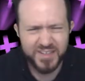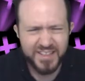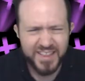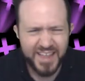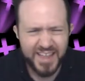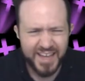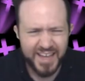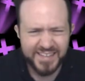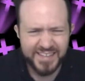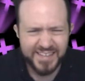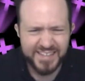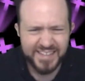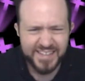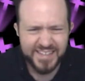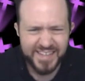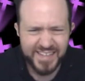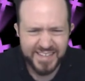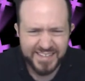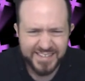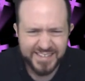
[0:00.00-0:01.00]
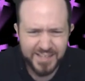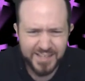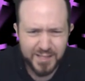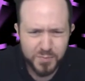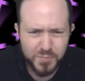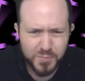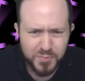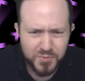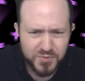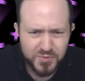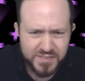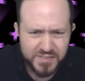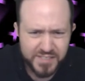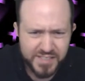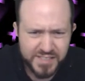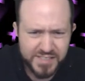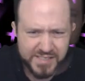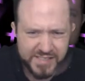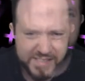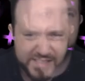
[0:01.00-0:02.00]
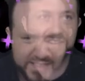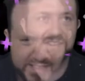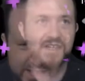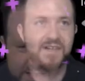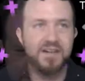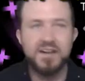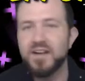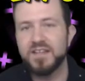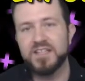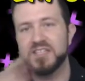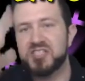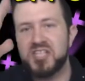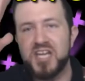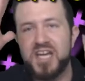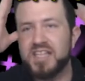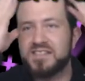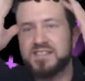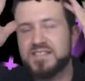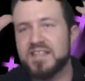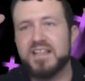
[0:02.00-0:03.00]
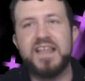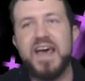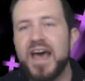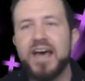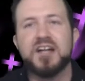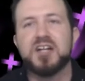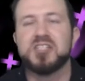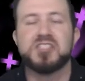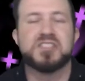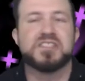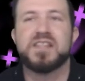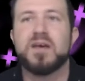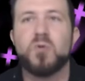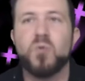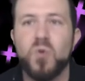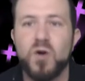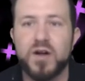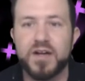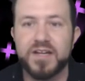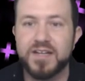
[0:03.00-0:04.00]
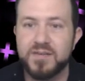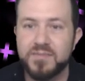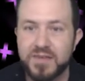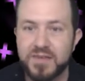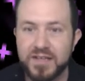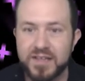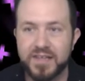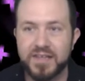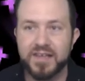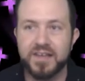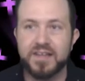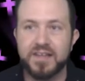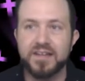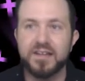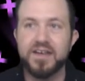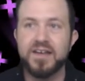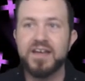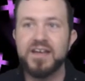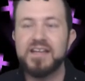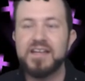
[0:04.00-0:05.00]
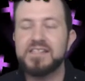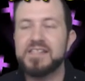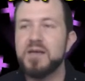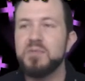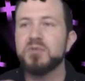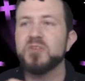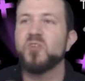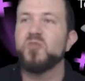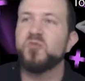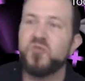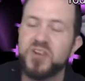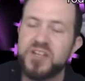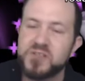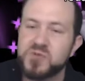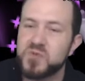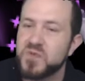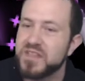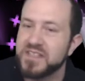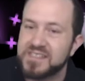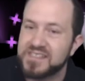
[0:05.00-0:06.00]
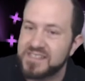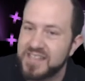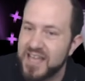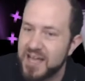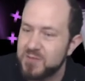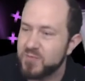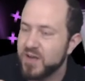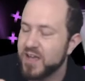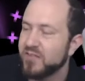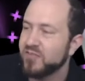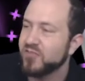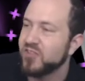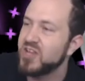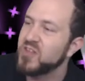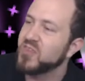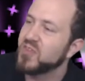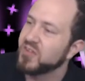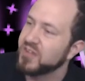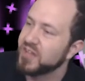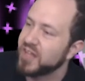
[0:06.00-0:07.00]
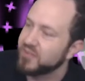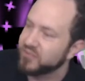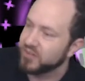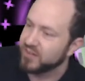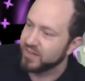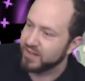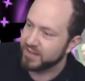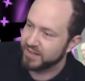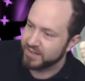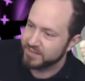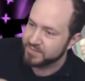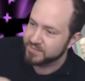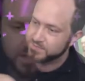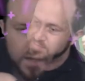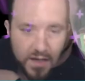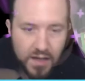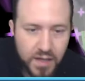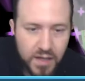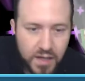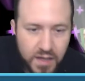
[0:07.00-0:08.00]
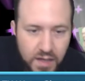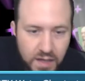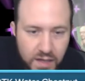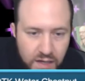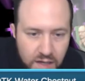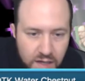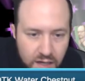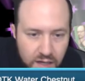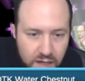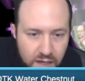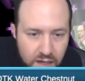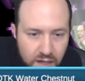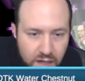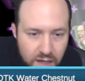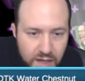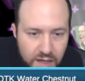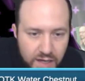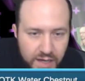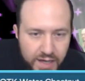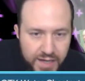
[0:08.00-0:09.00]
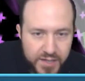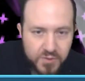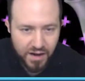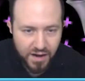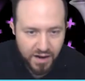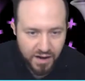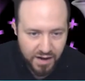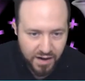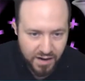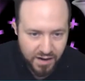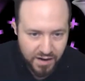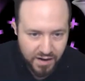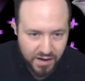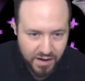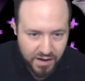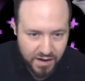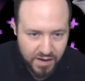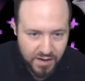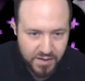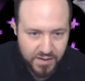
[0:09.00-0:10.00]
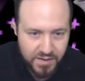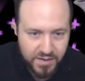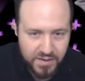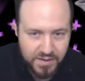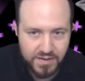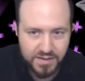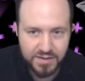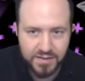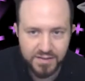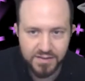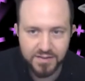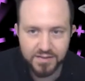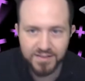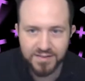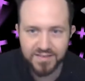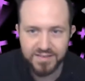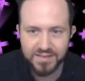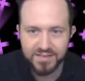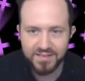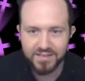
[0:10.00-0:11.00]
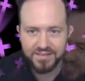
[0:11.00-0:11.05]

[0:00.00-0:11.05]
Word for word: teleportation zombie from the tomb raider. the chances of that are just like one in a million he's able to freeze with instead we have lethal in every lane and then he actually rolls well on the bungee plumber and the instead